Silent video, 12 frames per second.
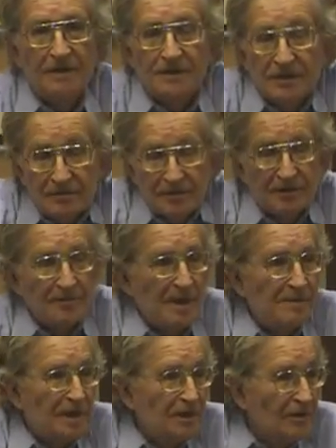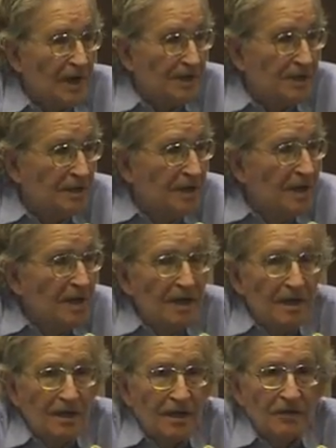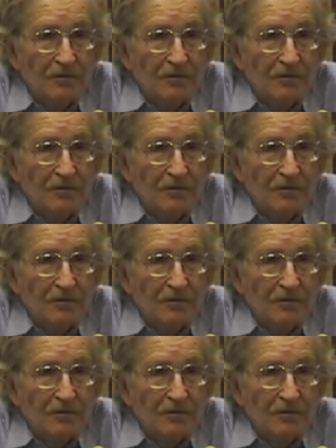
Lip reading: when the Security Council